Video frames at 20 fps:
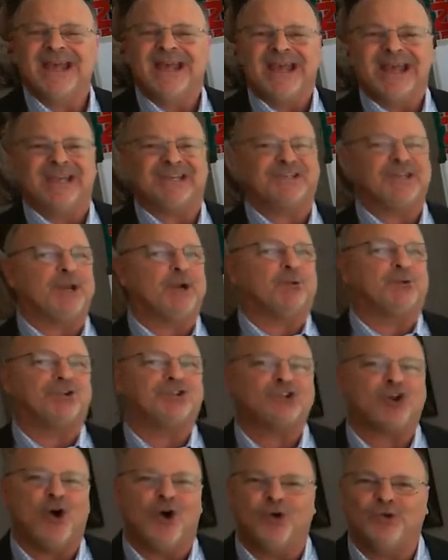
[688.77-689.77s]
is there
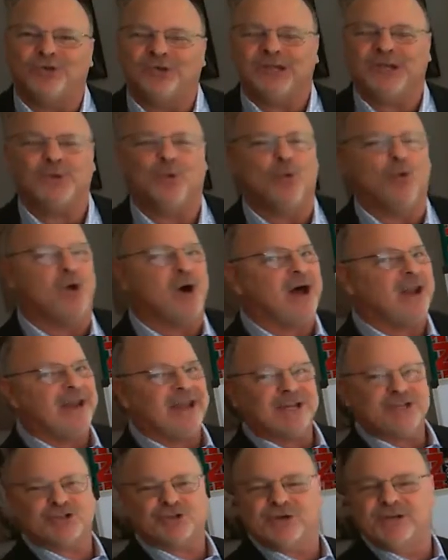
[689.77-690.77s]
was only one
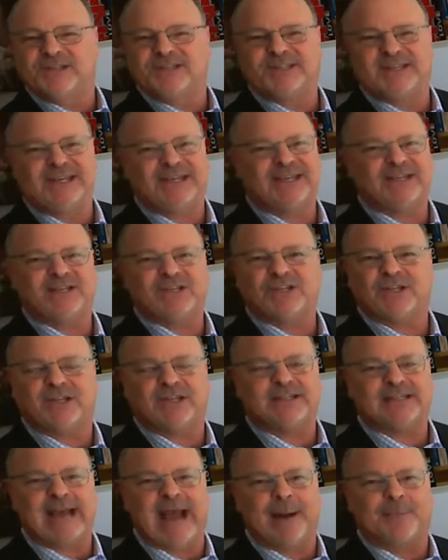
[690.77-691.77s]
entrance into the
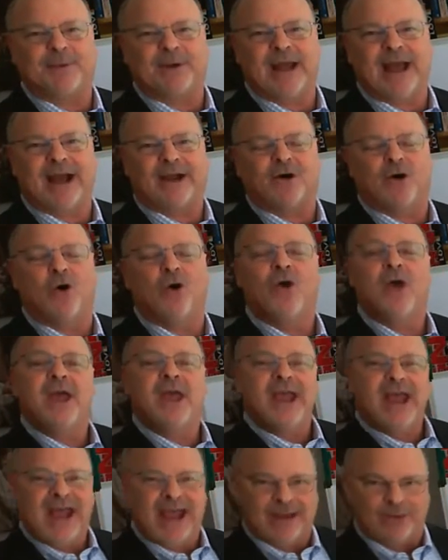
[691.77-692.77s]
tabernacle
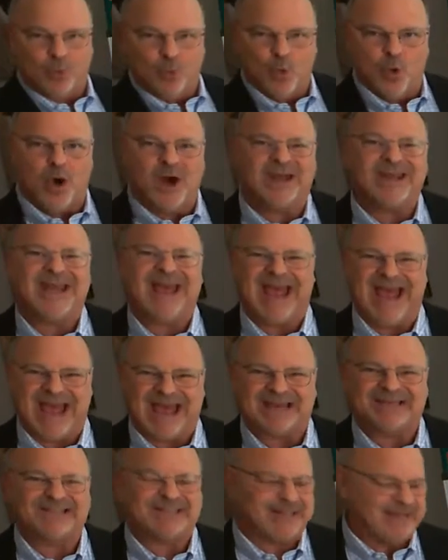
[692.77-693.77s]
and one
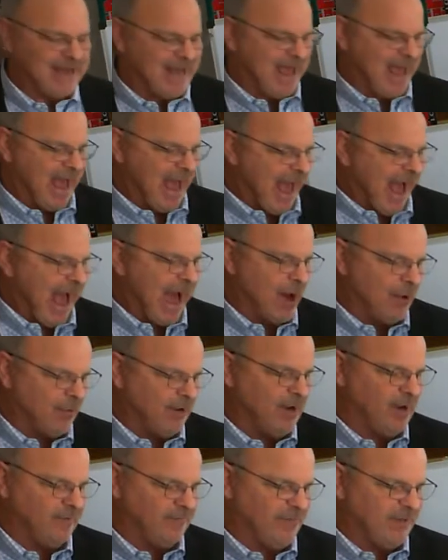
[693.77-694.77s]
exit out
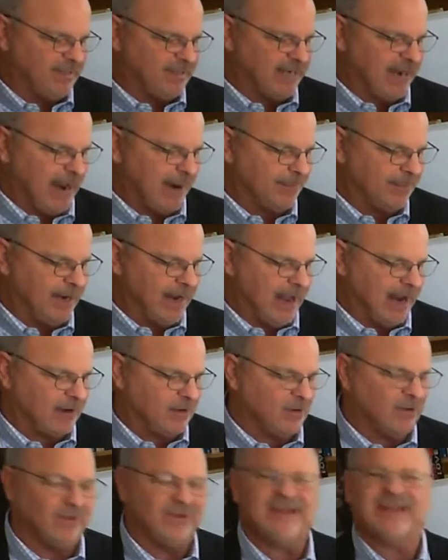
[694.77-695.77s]
of the tabernacle.